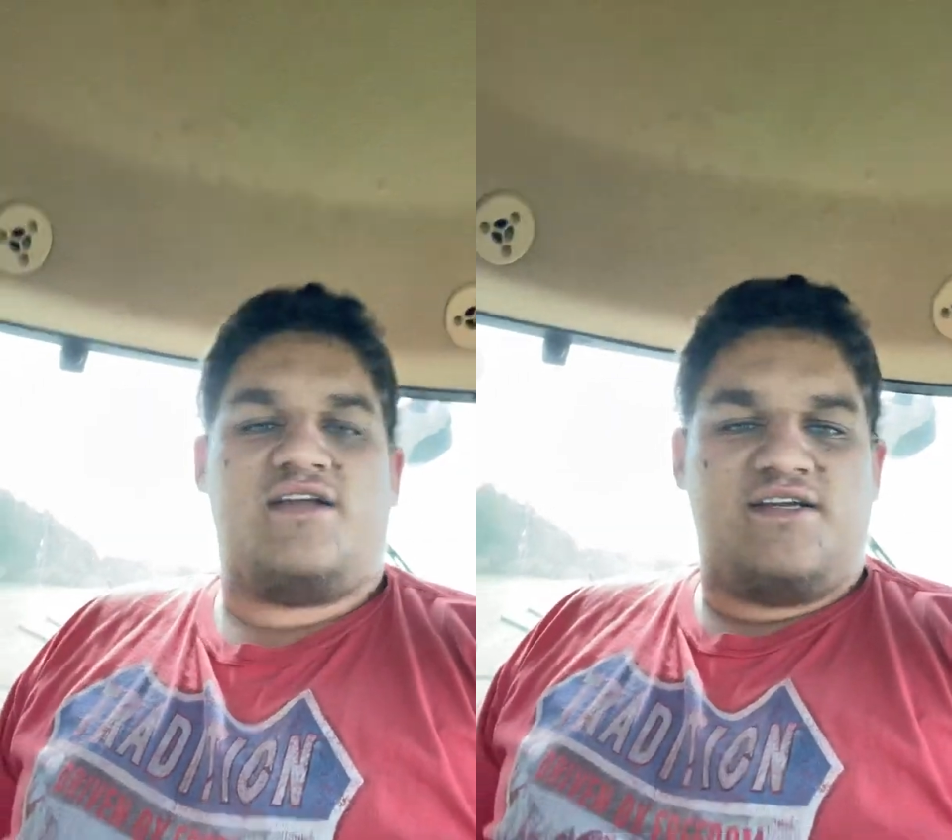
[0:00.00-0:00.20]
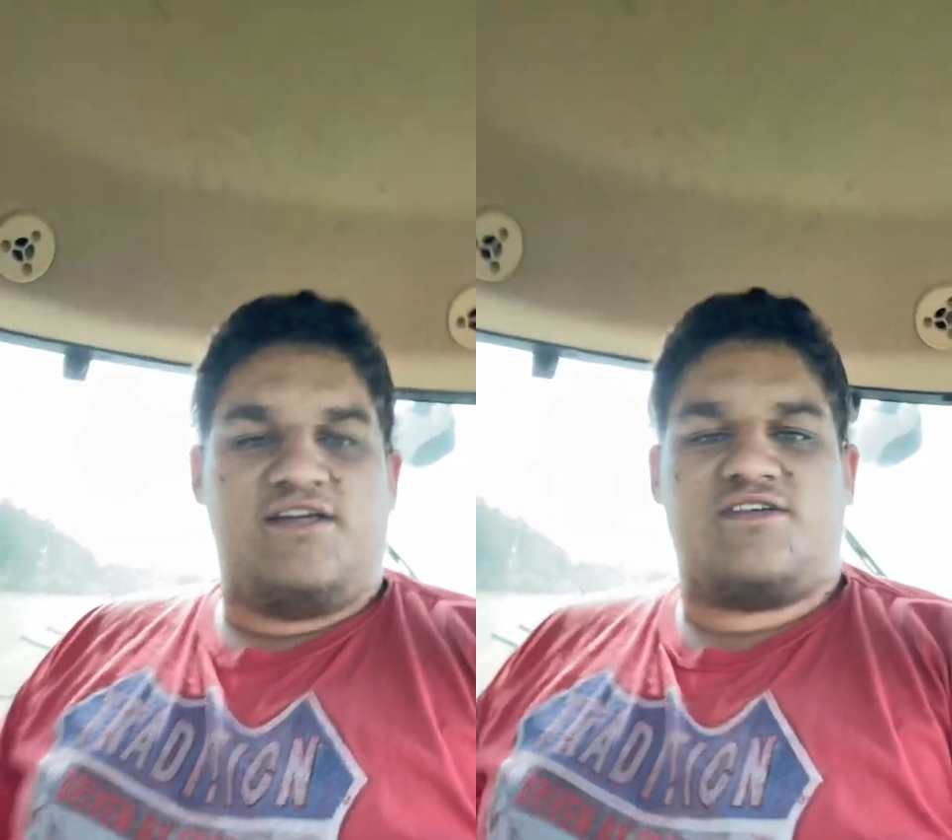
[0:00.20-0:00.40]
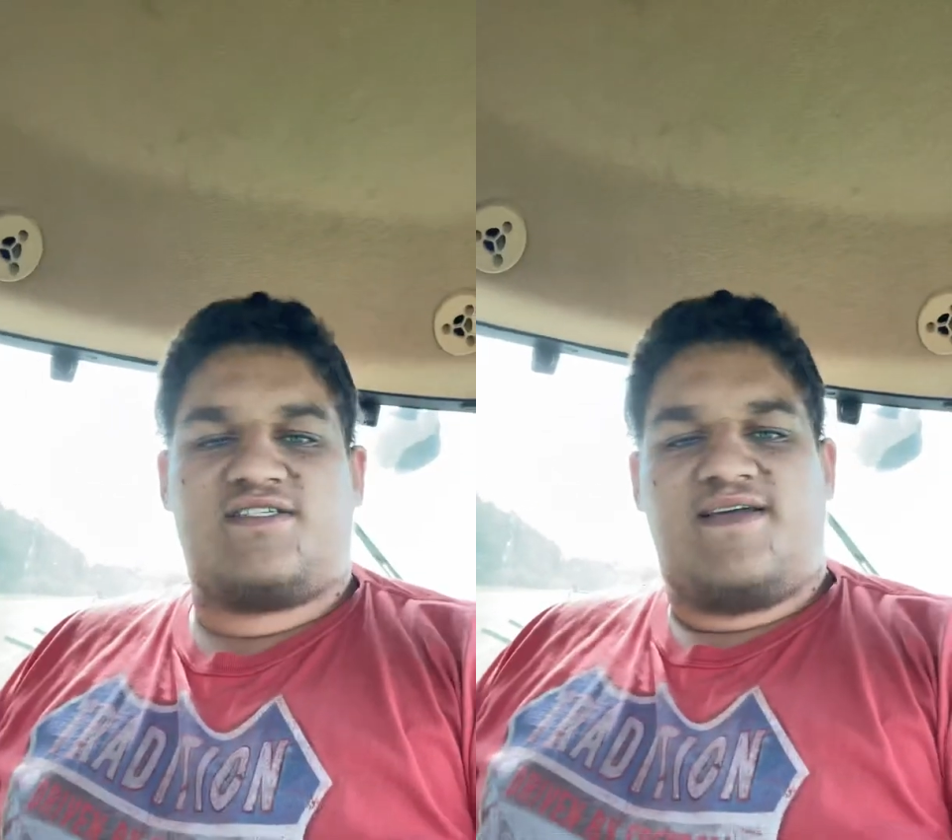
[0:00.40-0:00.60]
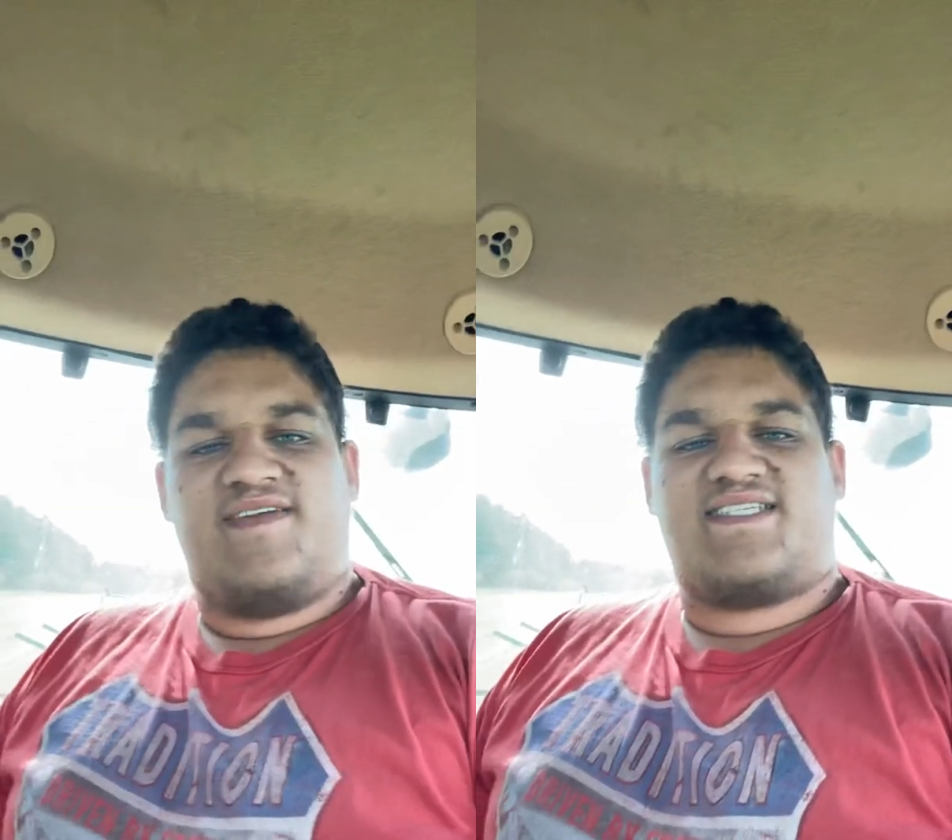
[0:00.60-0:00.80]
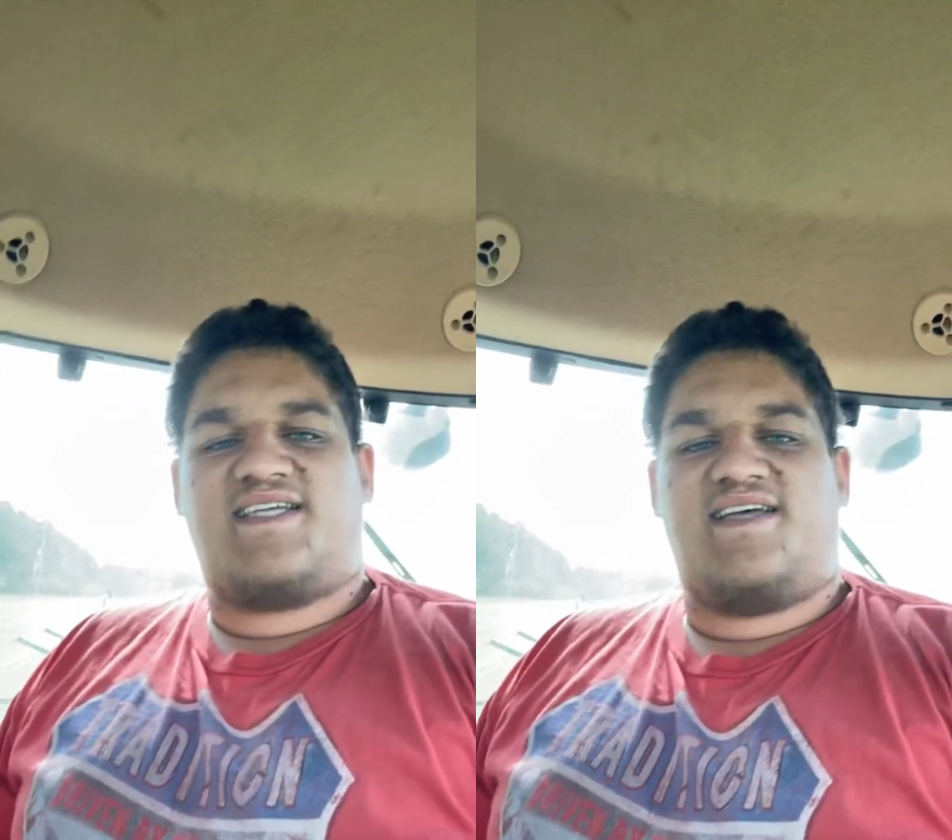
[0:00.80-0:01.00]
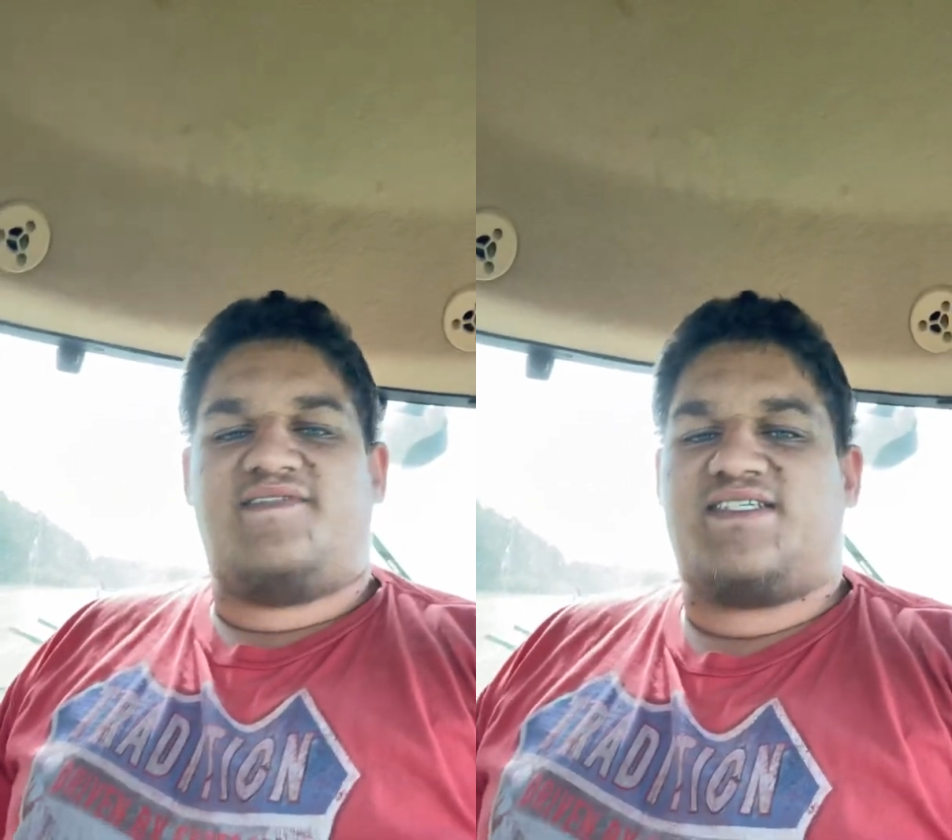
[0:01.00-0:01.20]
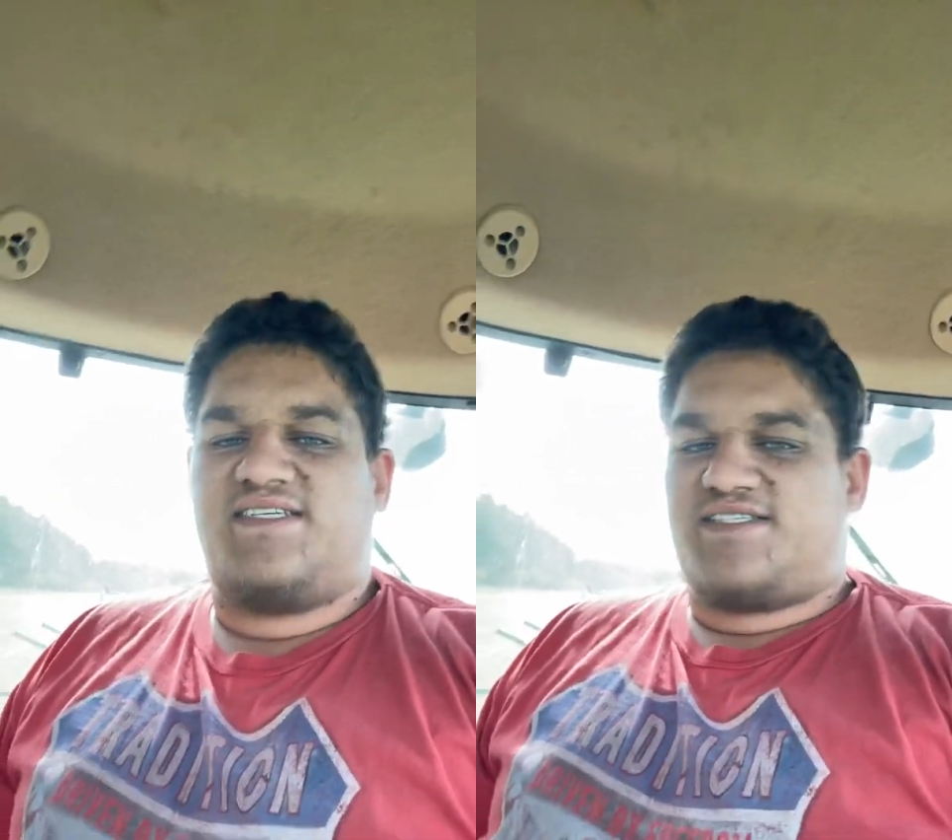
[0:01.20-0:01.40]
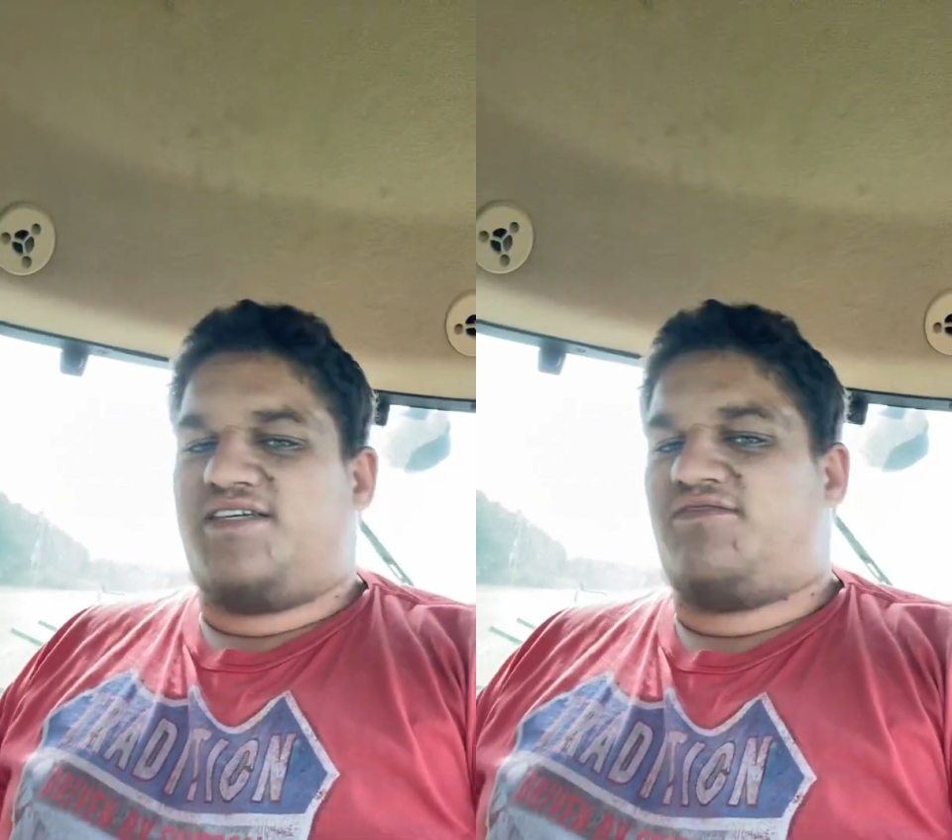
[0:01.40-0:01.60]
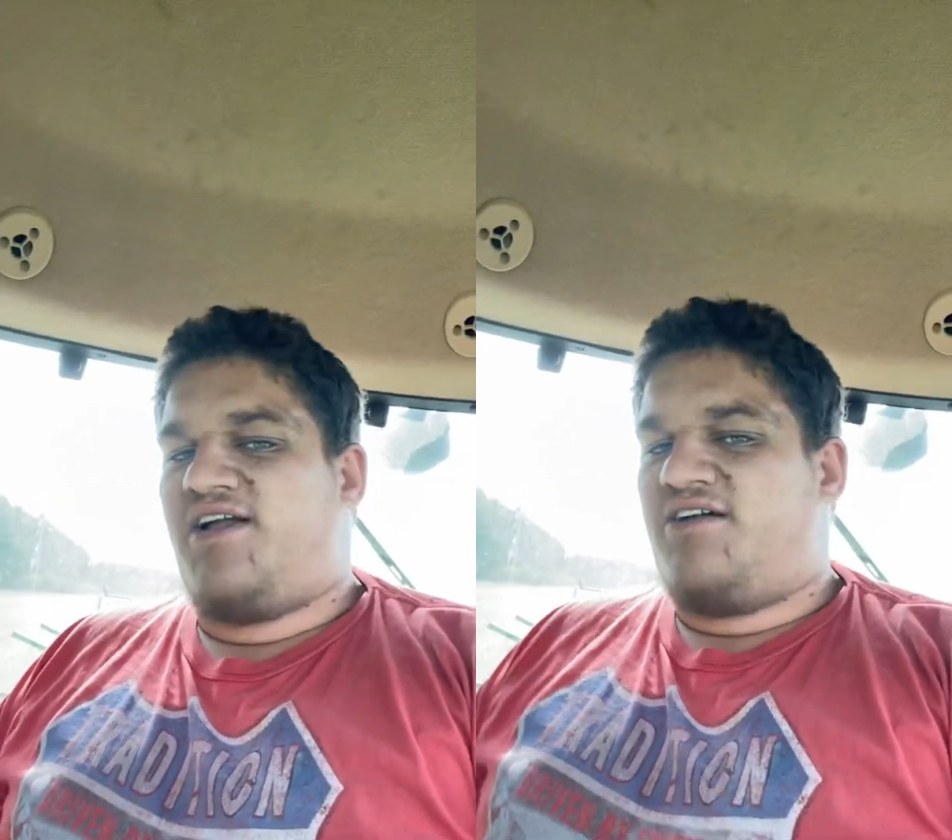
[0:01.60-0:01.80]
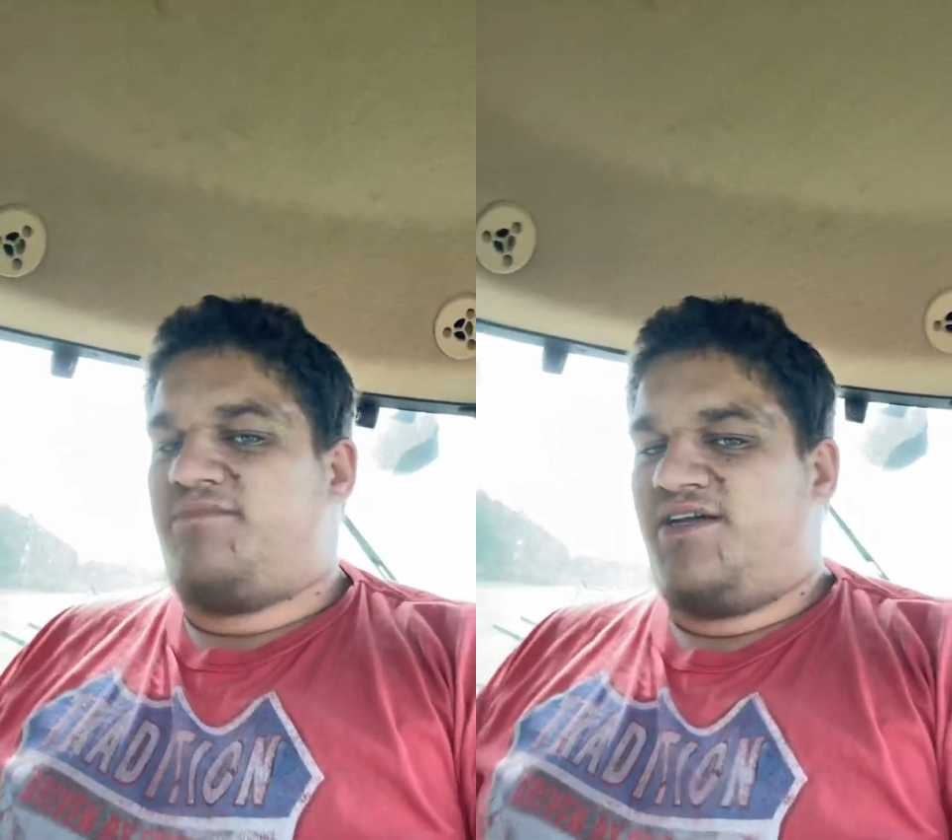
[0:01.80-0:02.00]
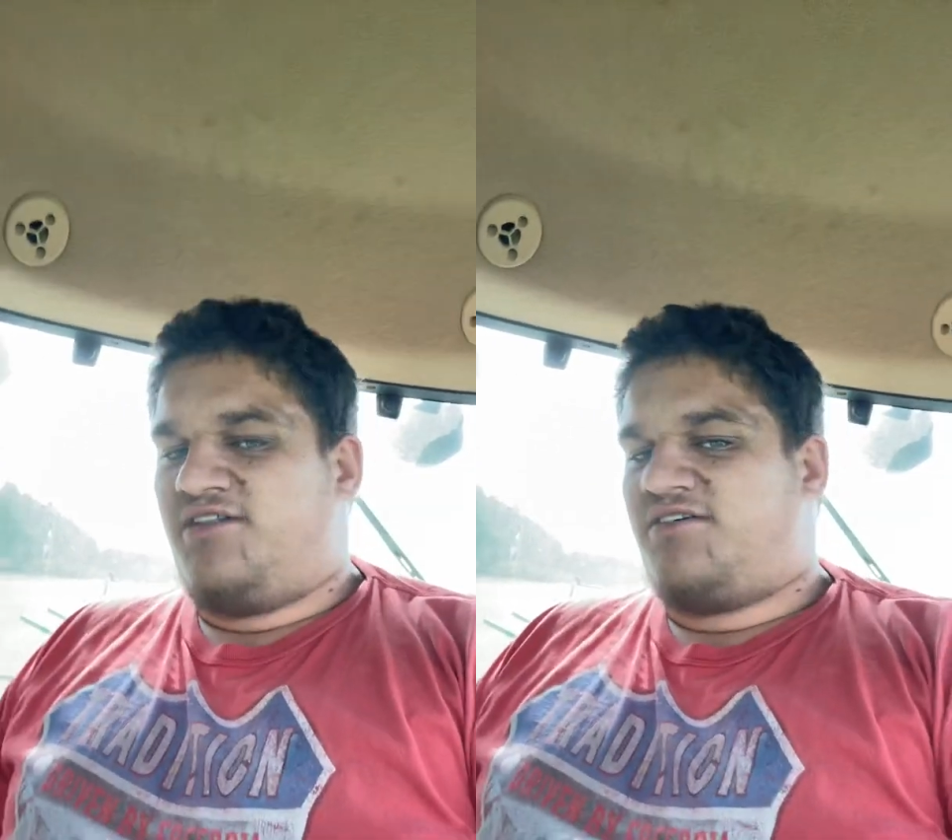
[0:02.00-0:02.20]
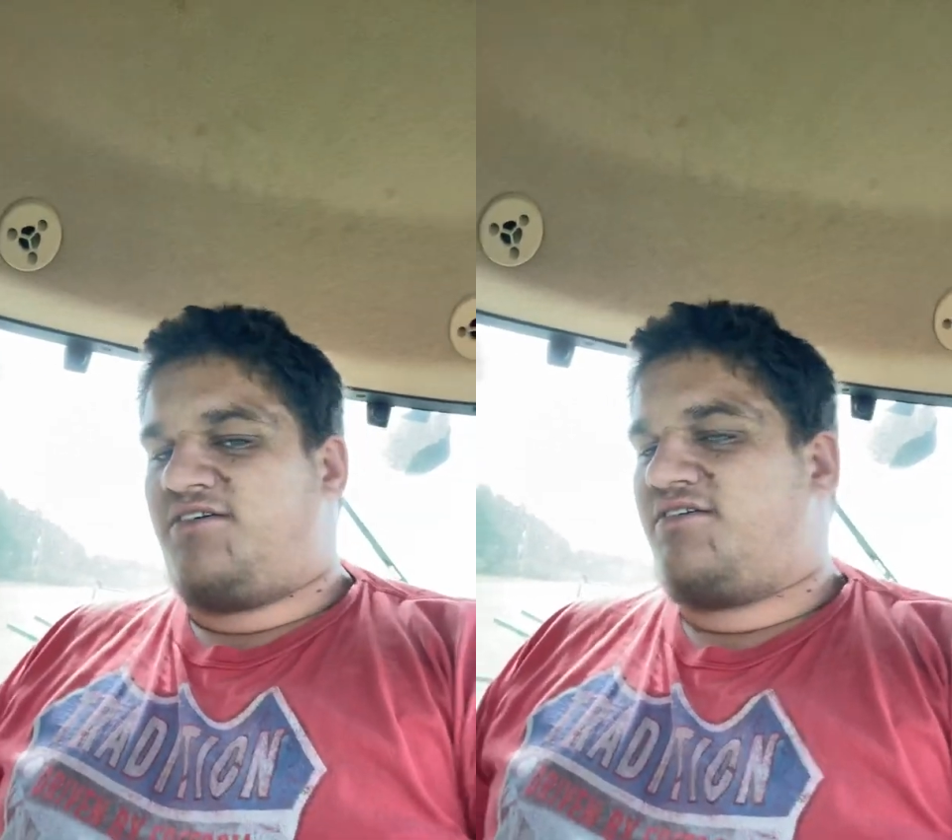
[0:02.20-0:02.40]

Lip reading: Deere 7760 round baler.